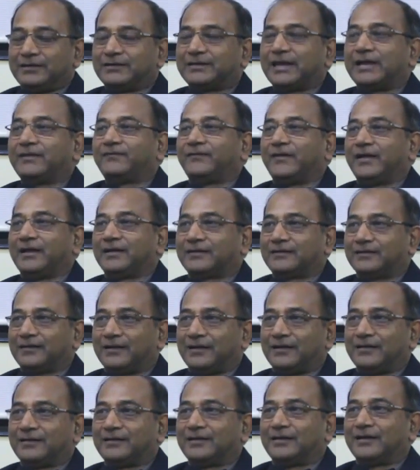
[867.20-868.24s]
in
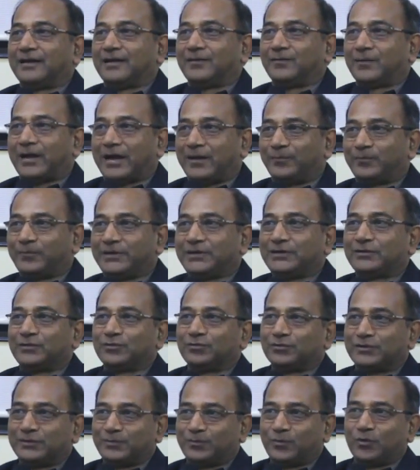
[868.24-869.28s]
TIFAC, and I'm
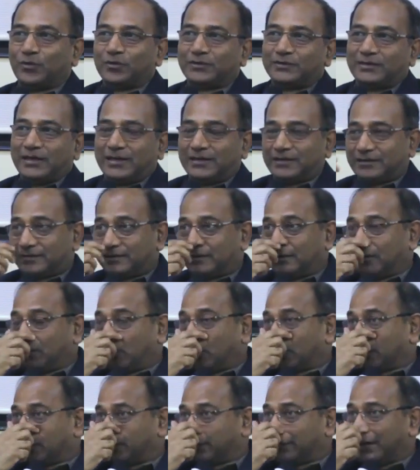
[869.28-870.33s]
happy to report that
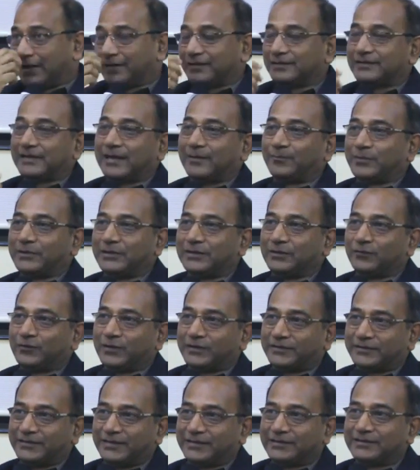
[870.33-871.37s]
a lot of that is
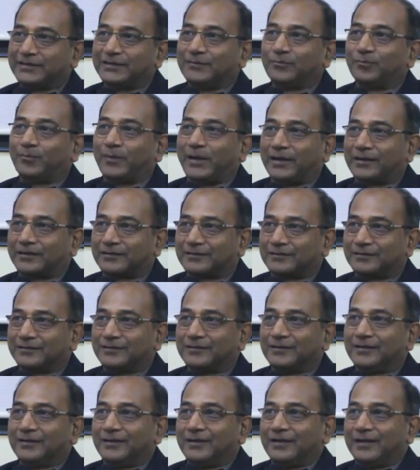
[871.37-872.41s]
happening. We are seeing the
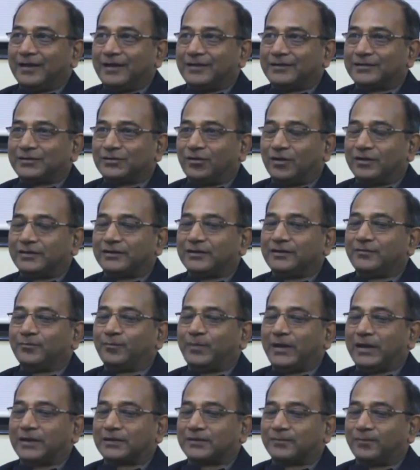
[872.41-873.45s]
impact, and it's not
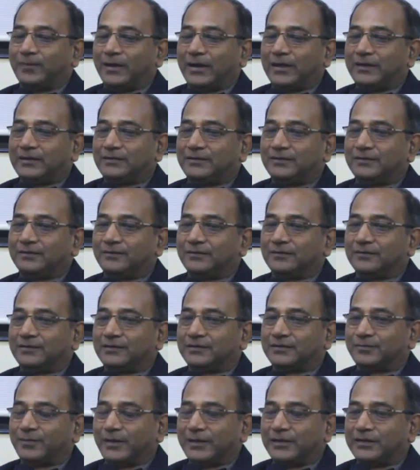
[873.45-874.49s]
the impact by
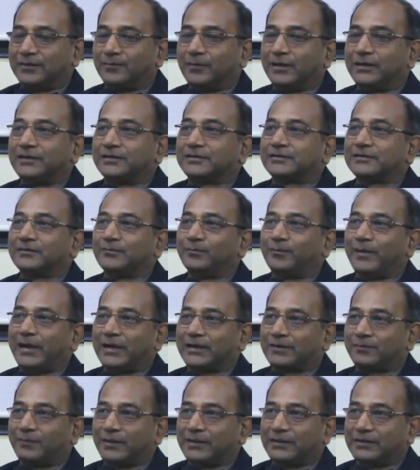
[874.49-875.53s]
spending money, it's the
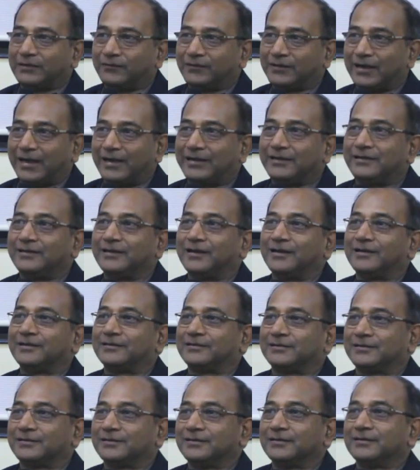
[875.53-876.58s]
impact by giving
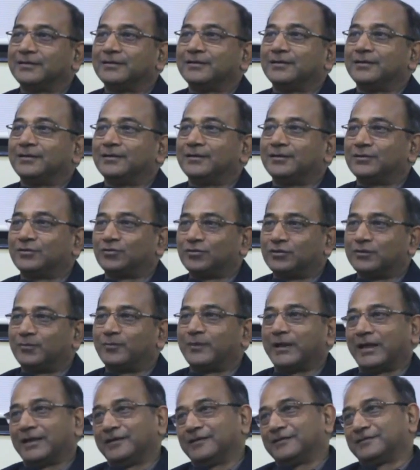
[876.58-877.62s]
ideas
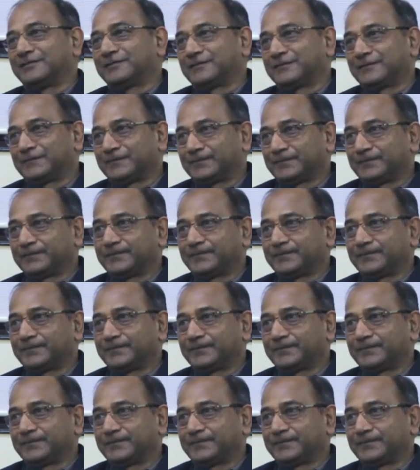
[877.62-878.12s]
to the planners.